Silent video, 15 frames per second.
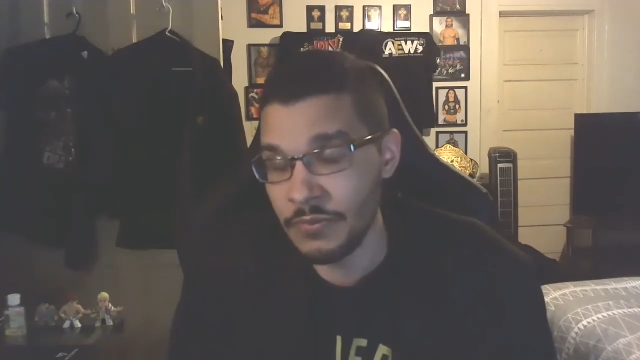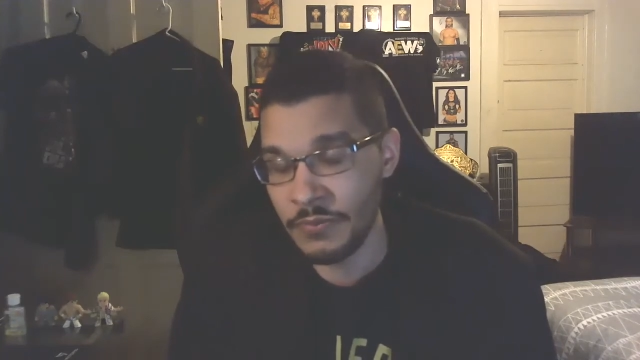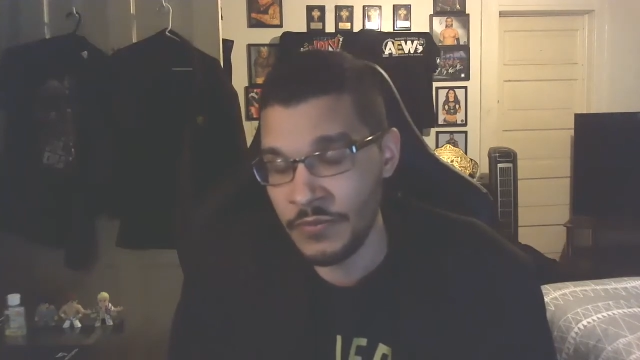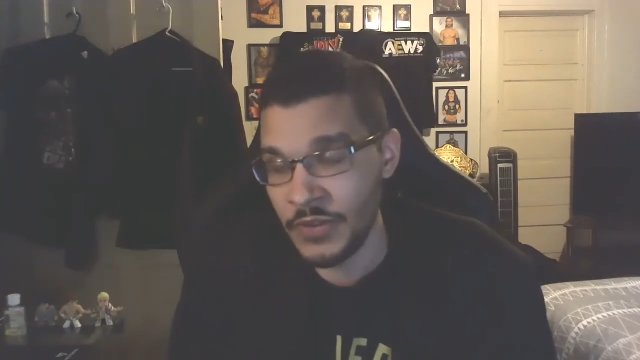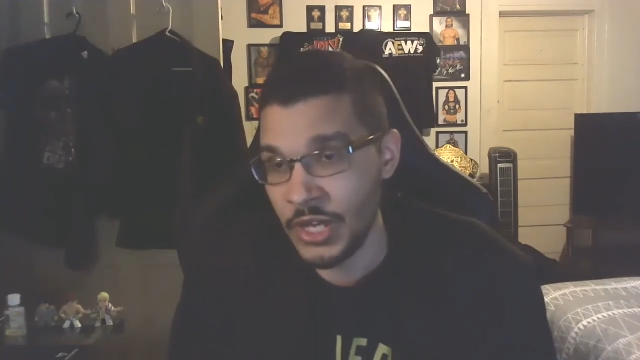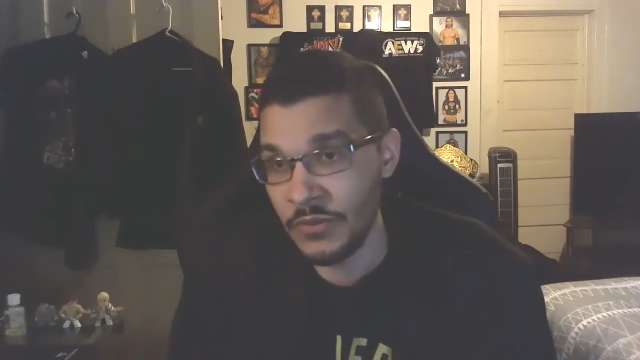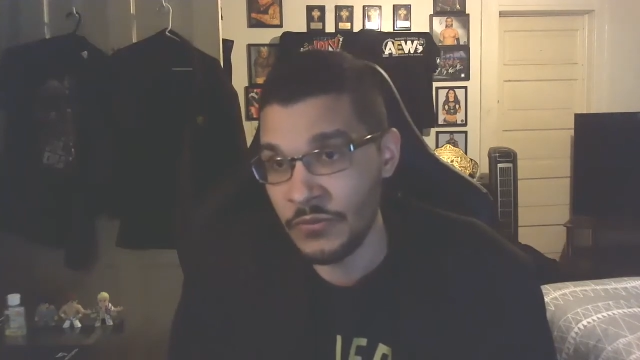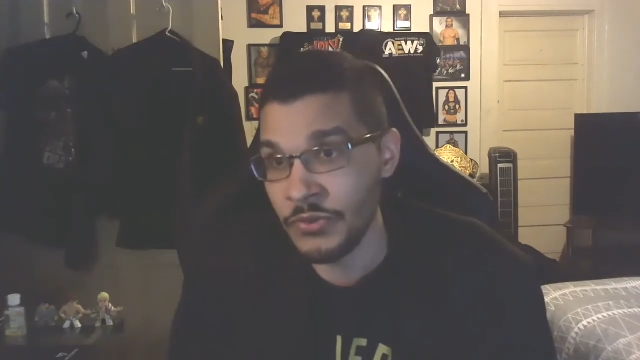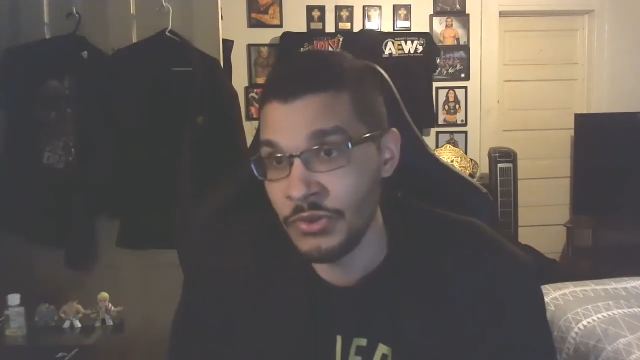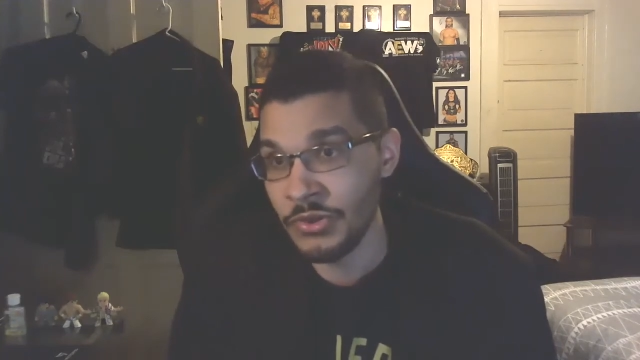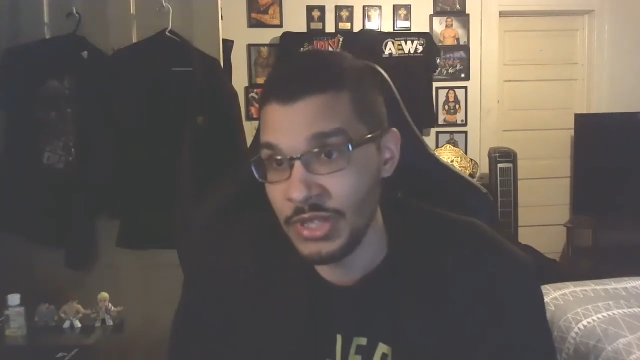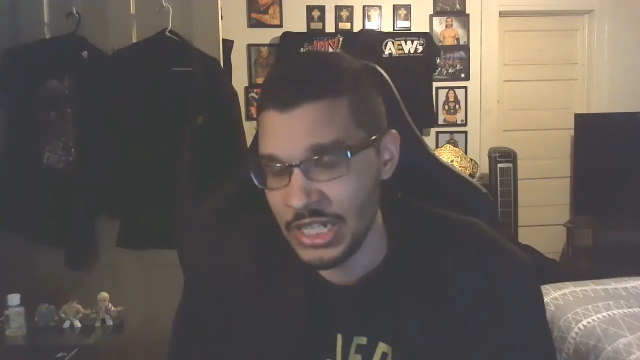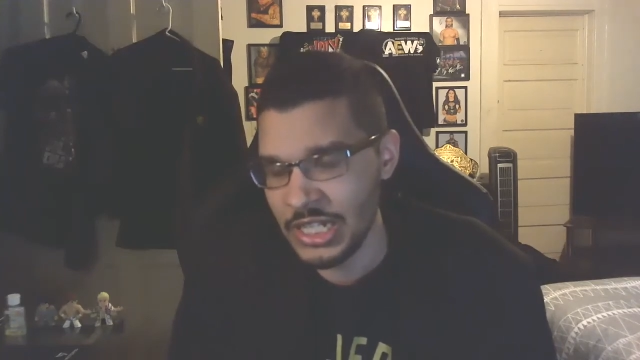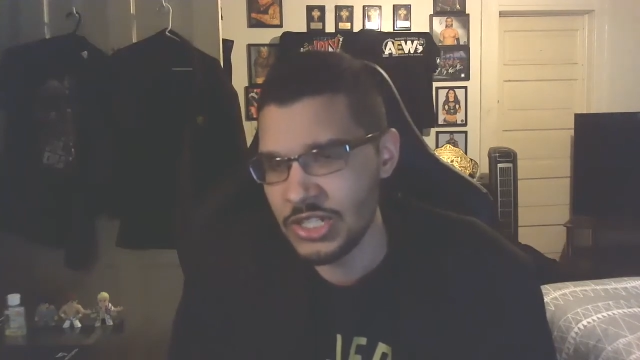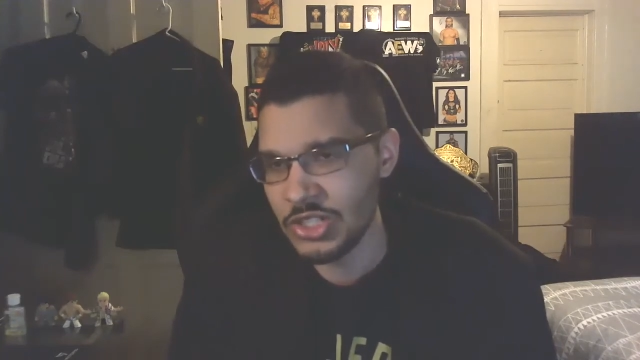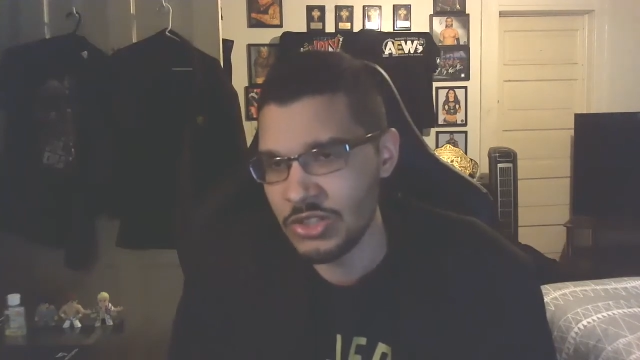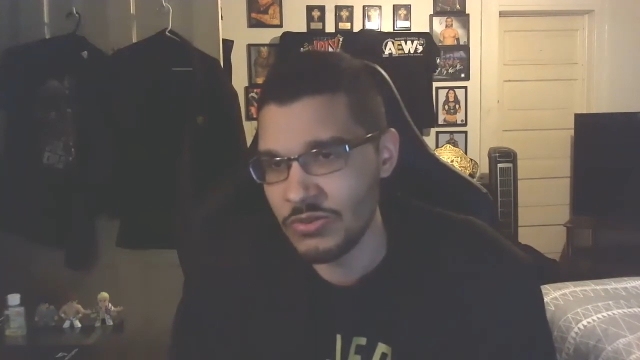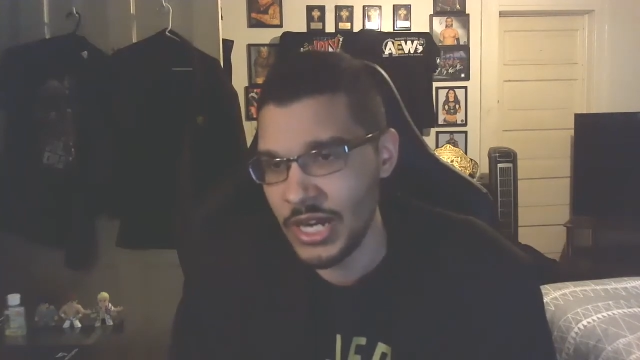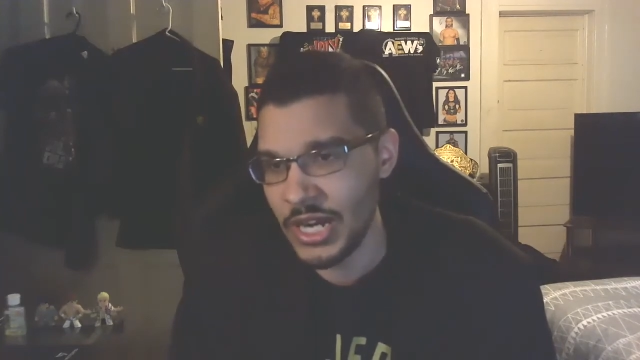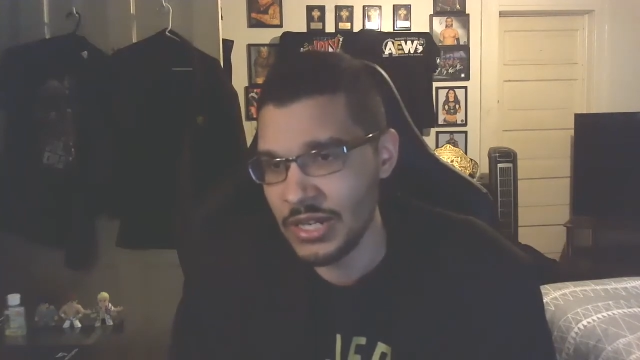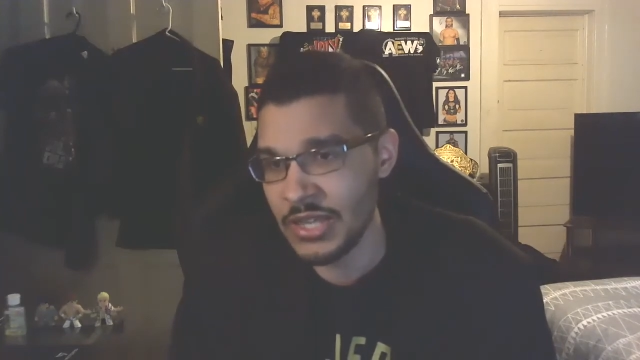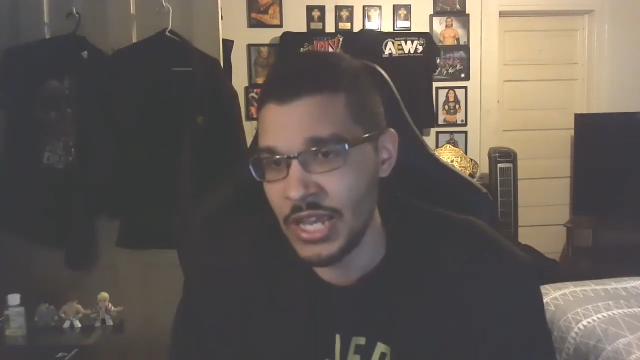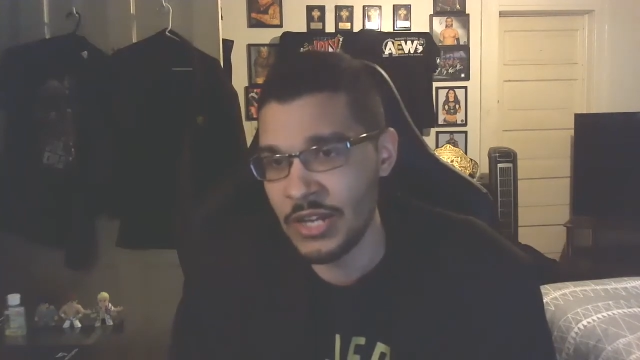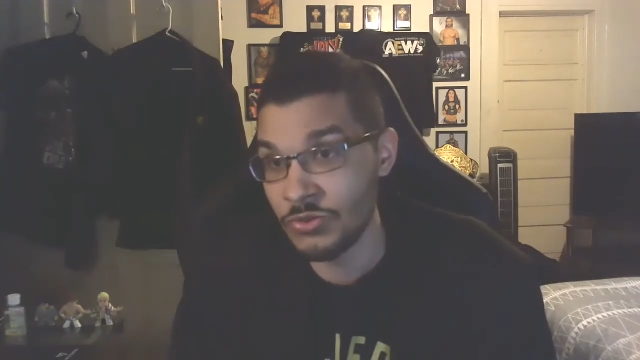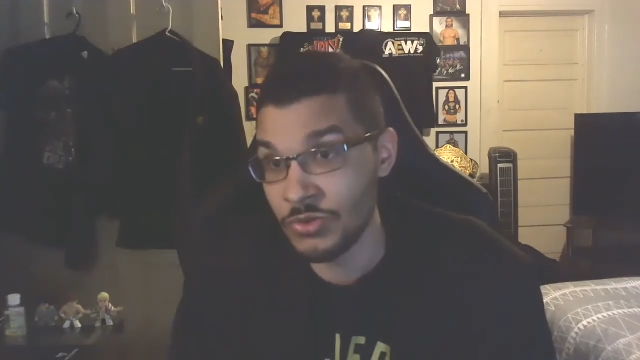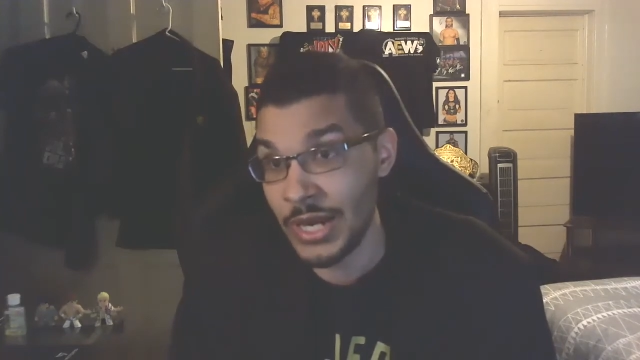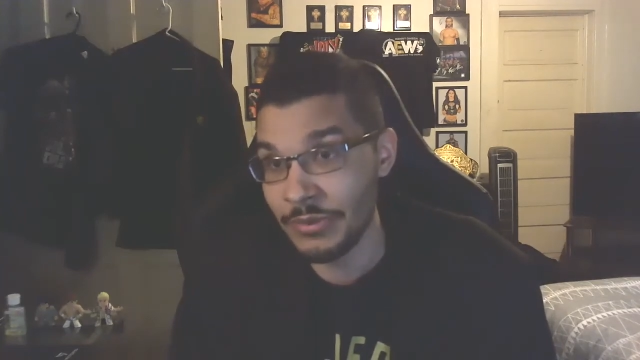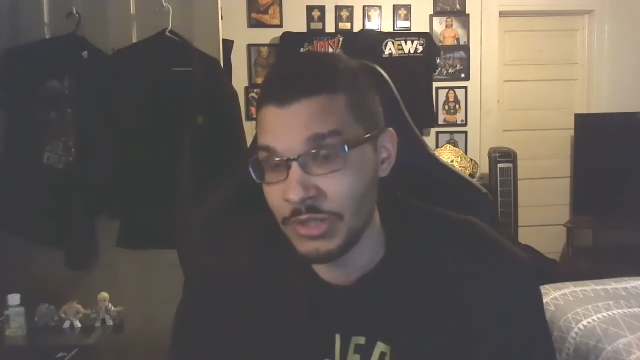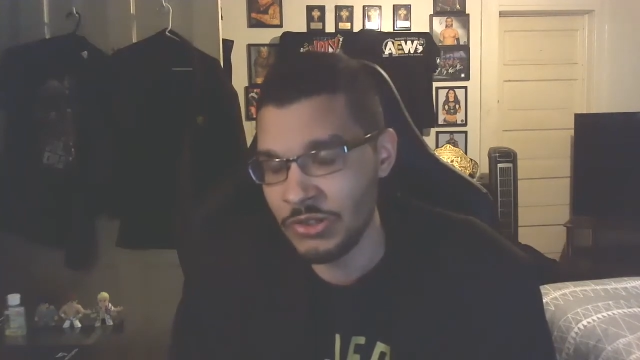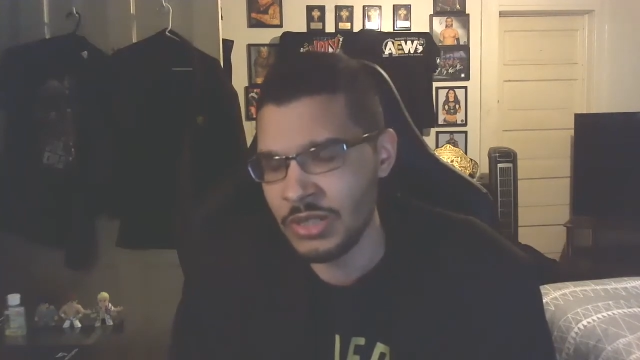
fall through knee strike that dropped